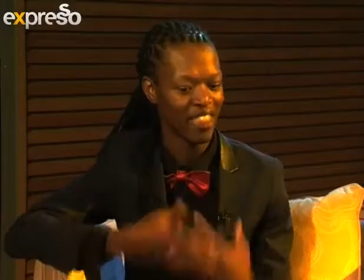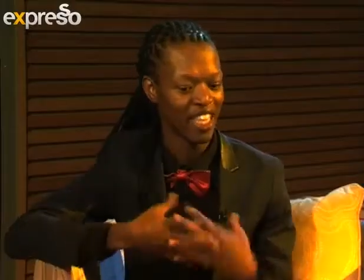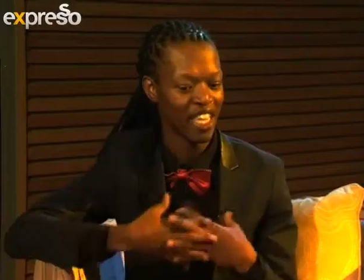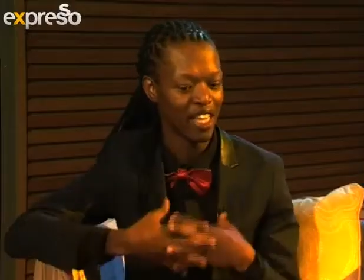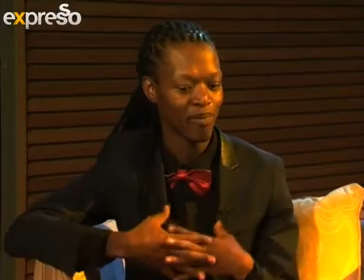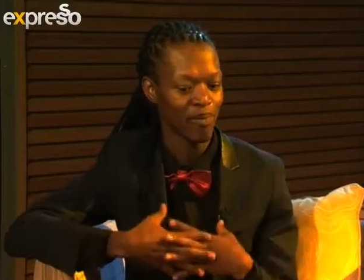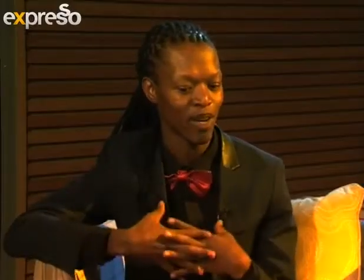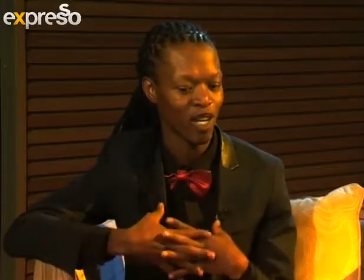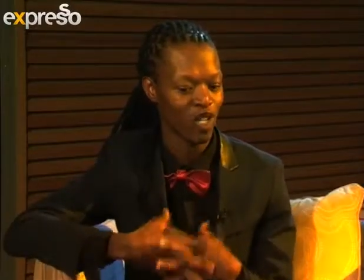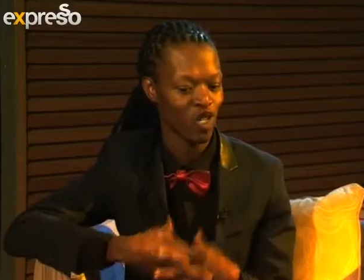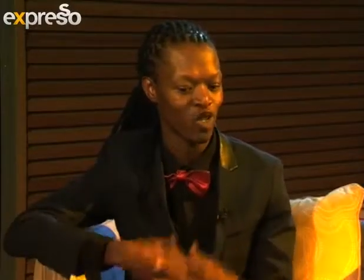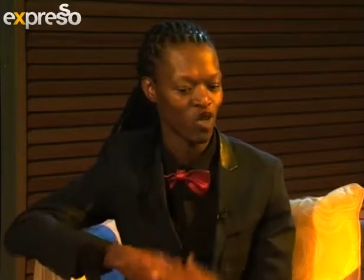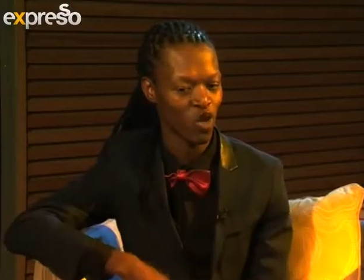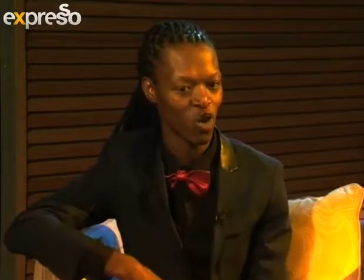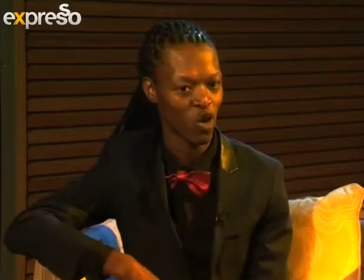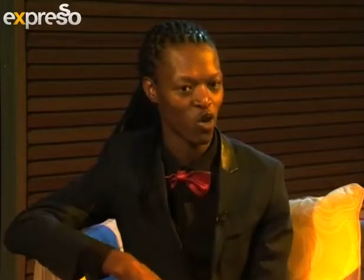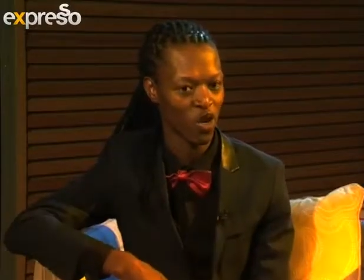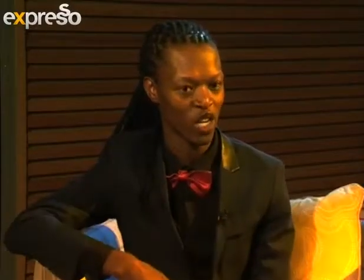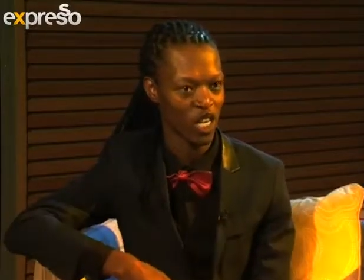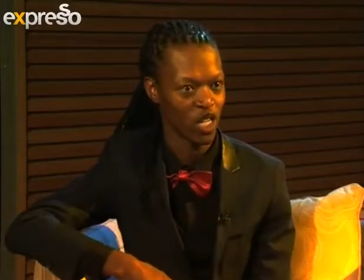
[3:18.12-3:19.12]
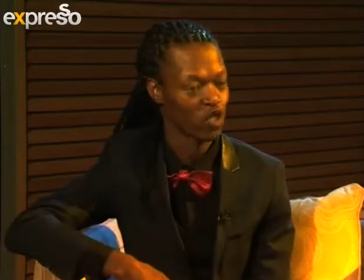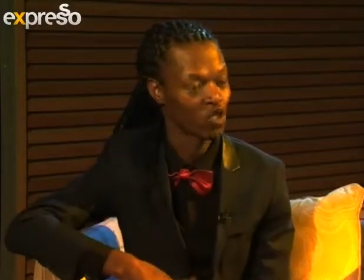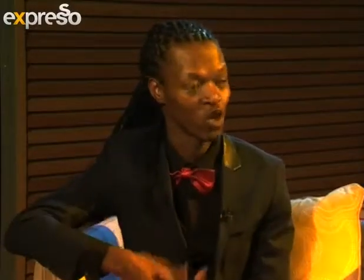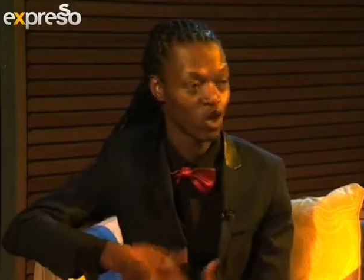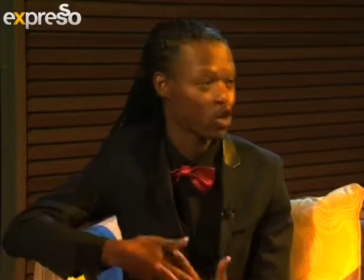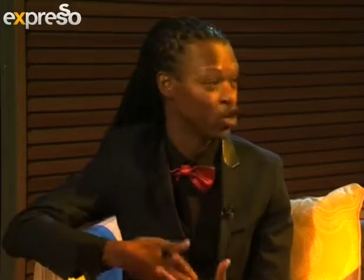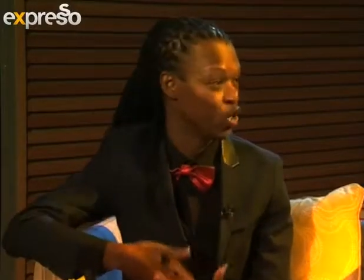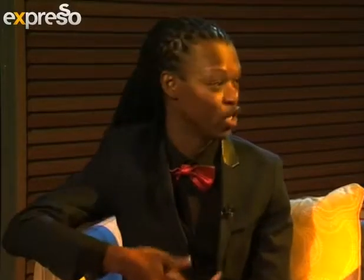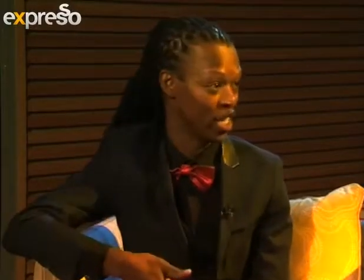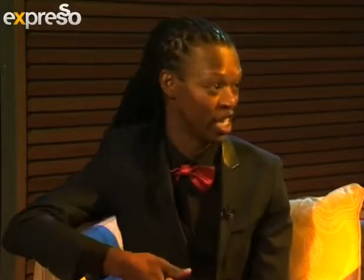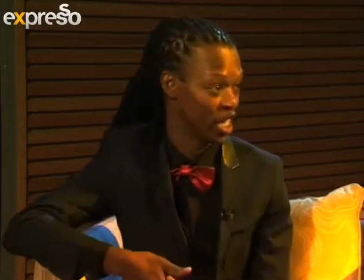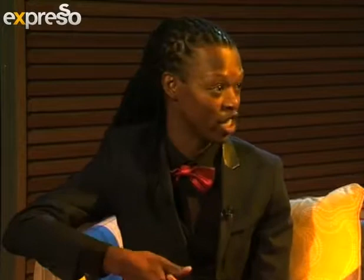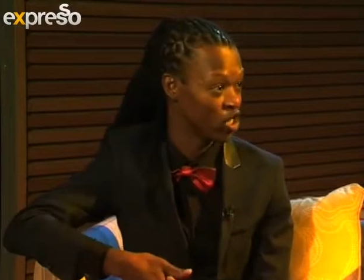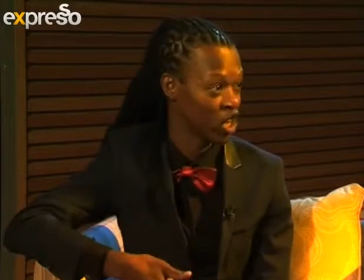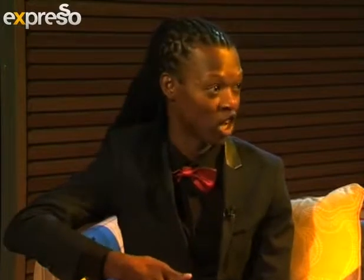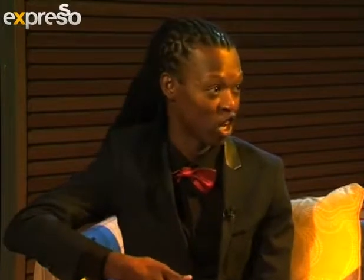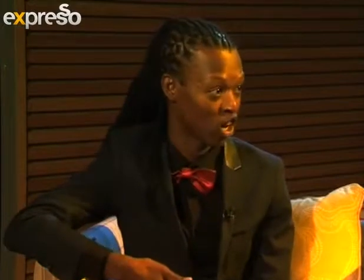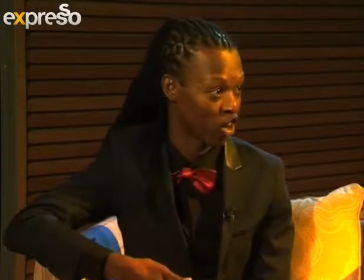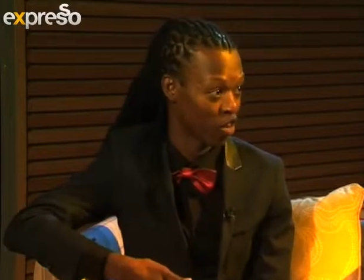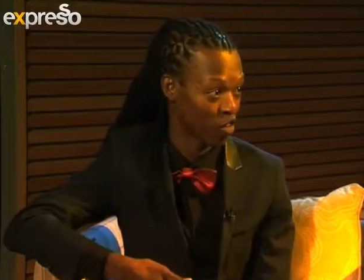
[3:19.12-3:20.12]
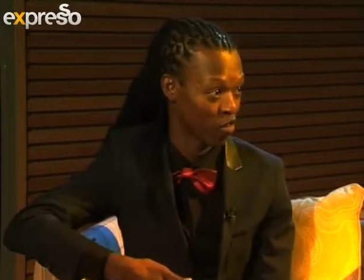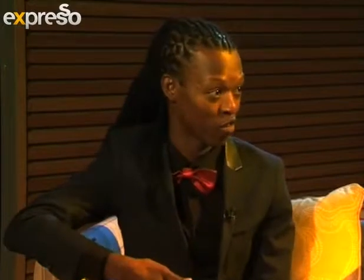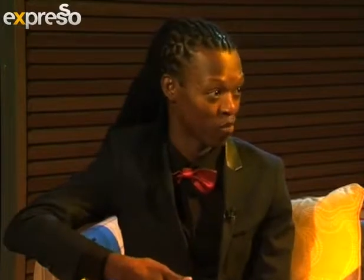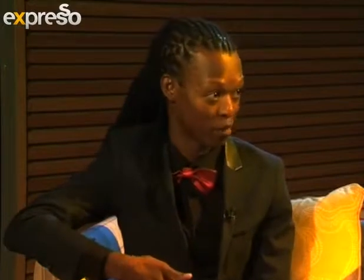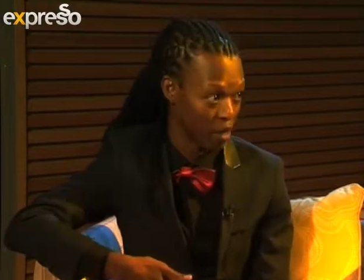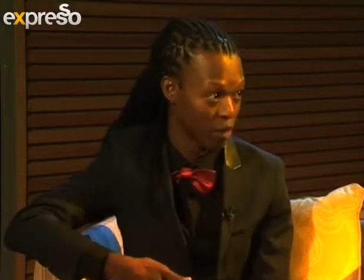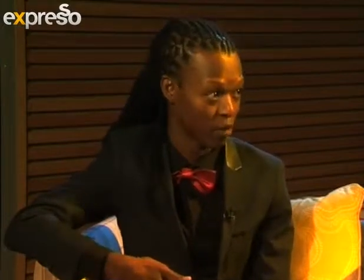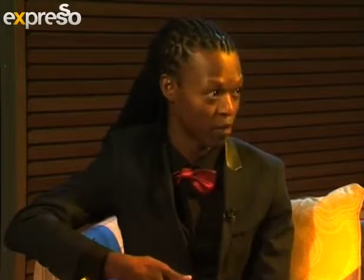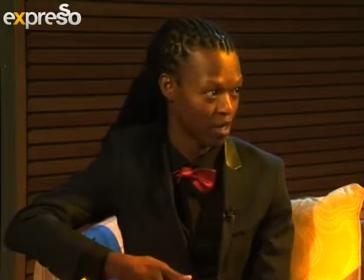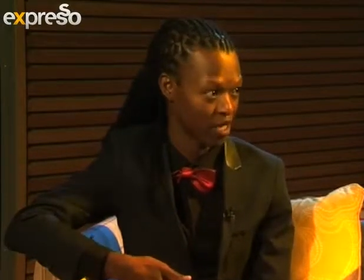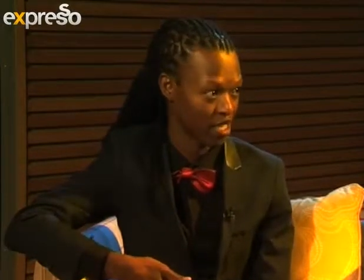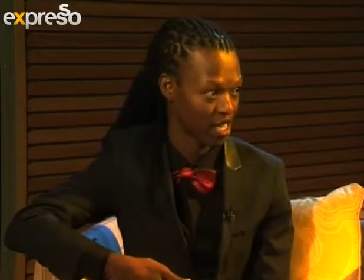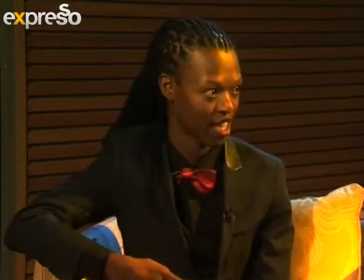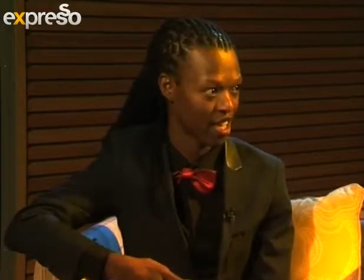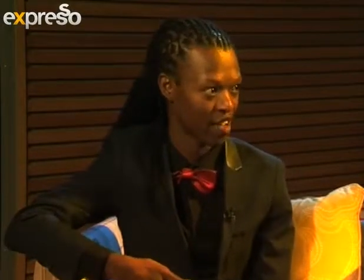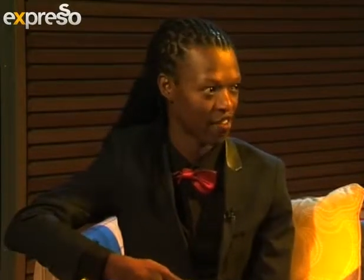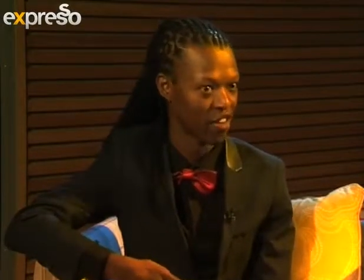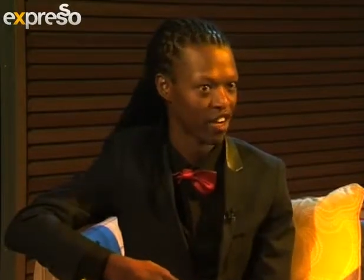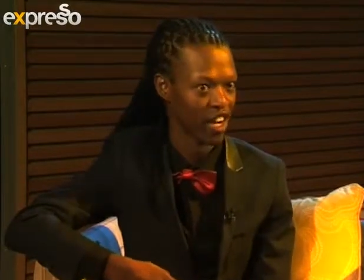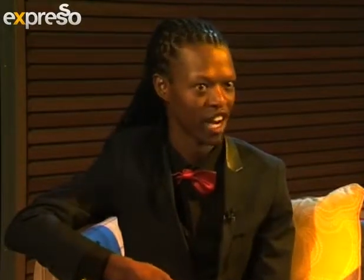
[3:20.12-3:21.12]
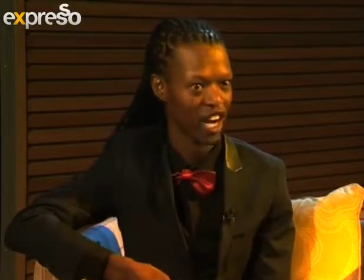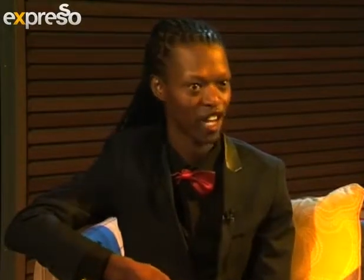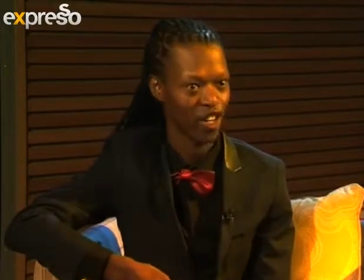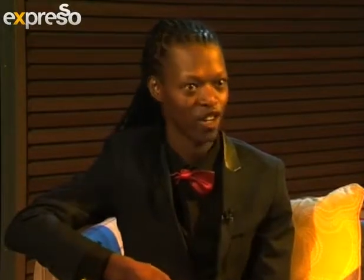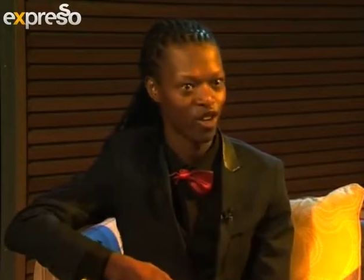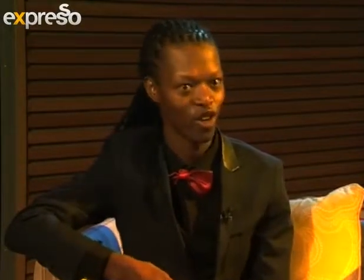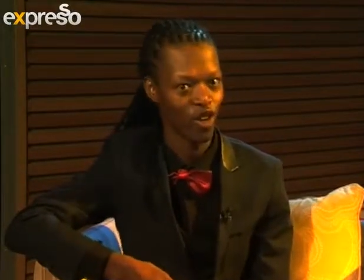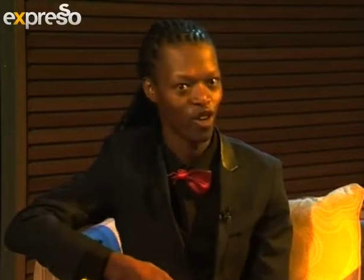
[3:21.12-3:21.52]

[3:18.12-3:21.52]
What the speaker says: think my story is not unique to a lot of people in South Africa,